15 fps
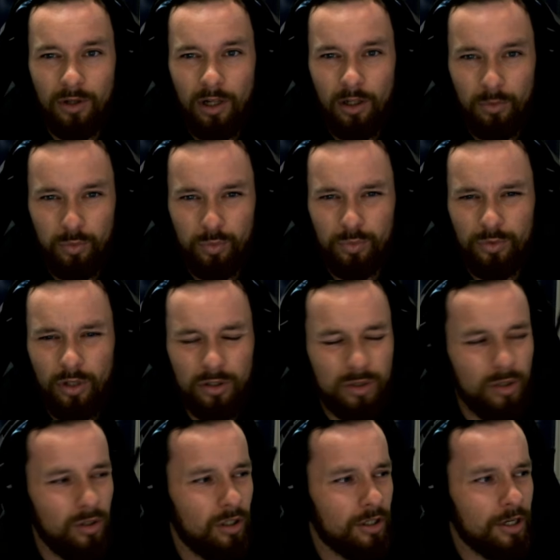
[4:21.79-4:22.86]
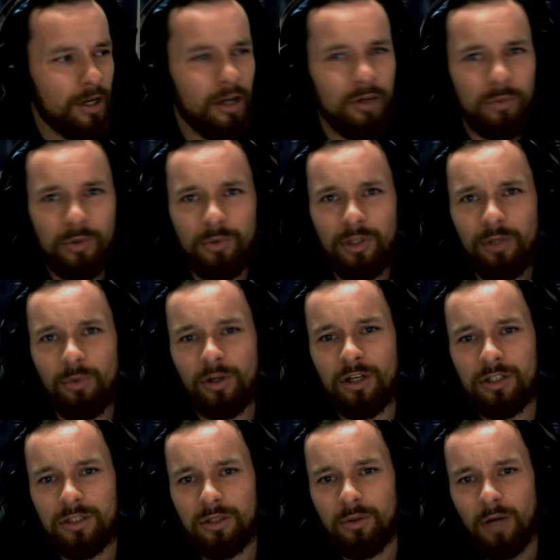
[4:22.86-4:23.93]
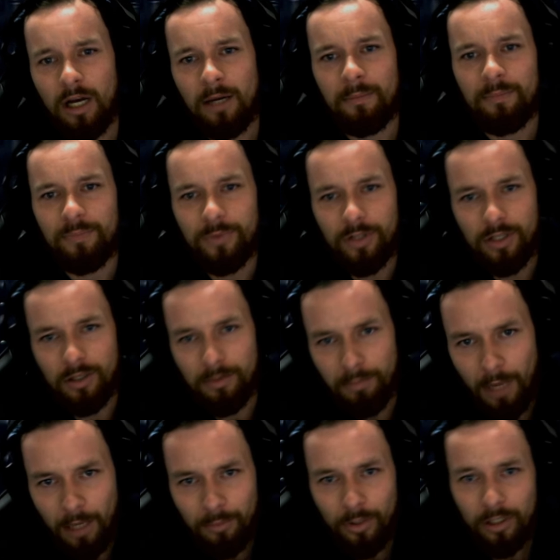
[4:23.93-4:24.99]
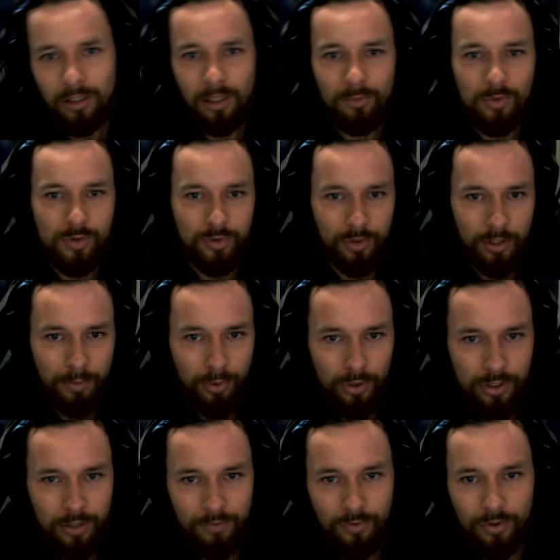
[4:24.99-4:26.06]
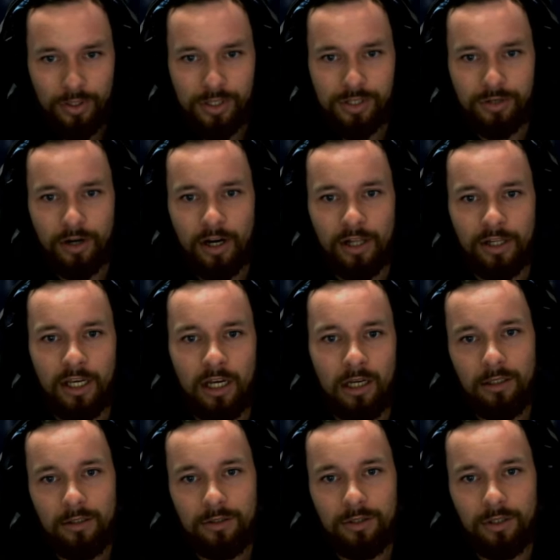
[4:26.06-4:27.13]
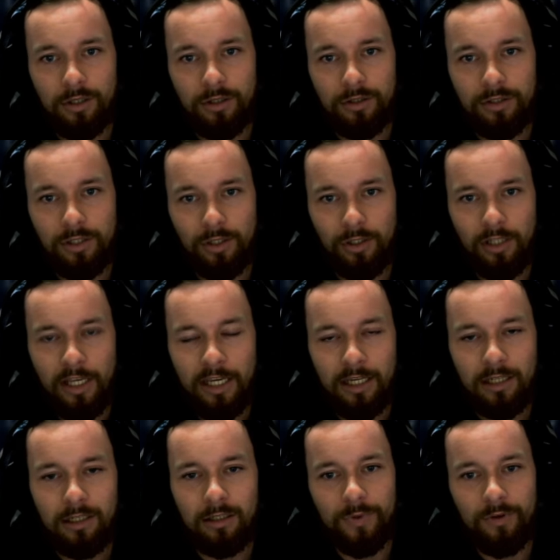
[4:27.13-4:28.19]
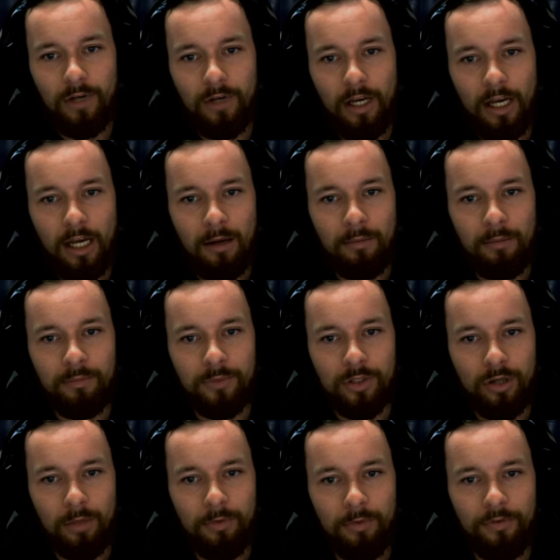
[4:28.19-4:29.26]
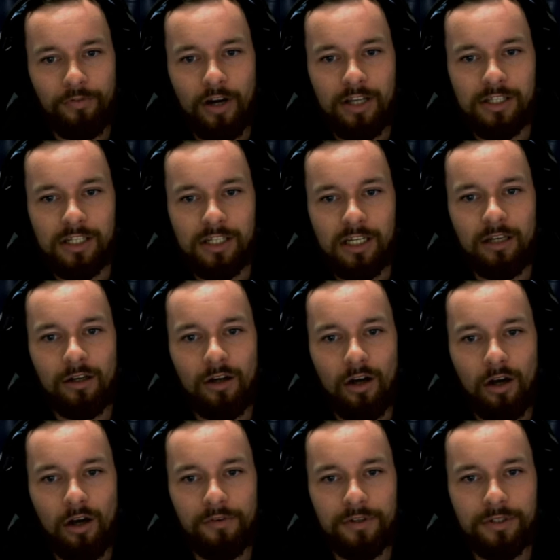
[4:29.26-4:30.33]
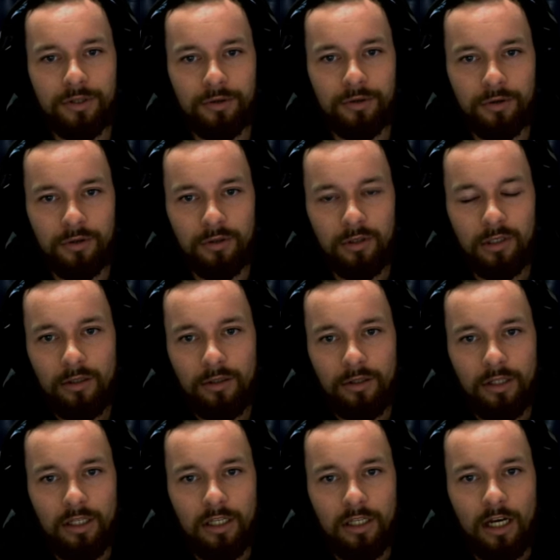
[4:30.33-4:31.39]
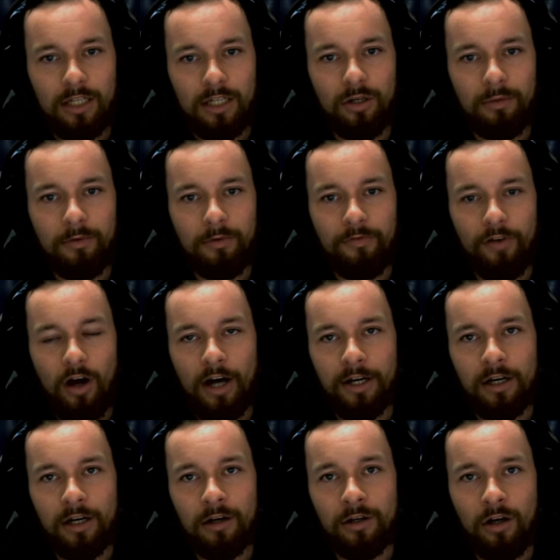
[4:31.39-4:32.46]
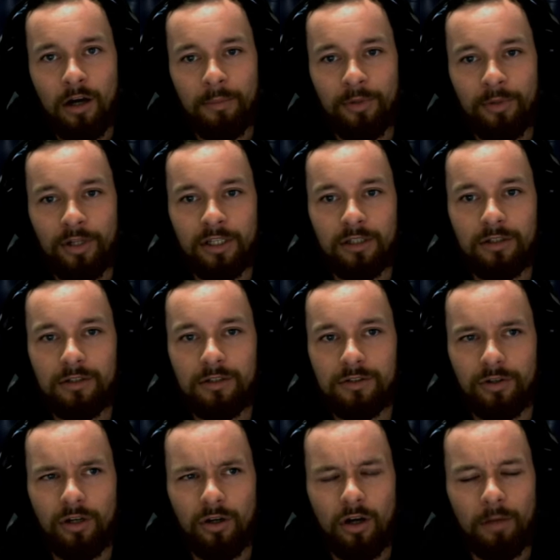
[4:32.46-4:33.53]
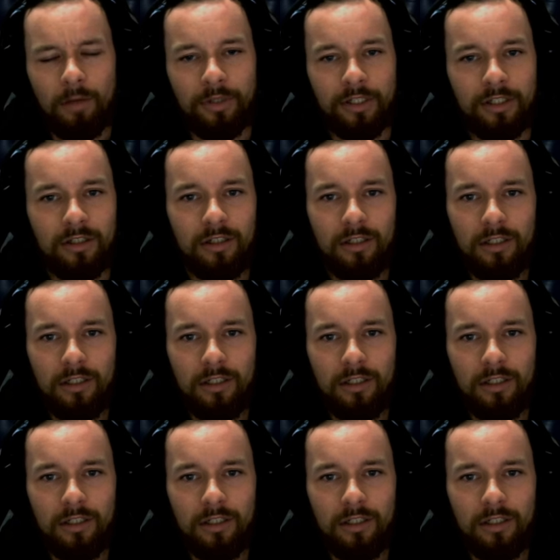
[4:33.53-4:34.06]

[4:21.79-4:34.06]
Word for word: oh, not too long ago, we really wanted to, um, the mountain bike club was really pushing for this trail here to, to link um, the top of Frenzy over to the uh, top of Ido and Hyperlink, sorry, not Hyperlink,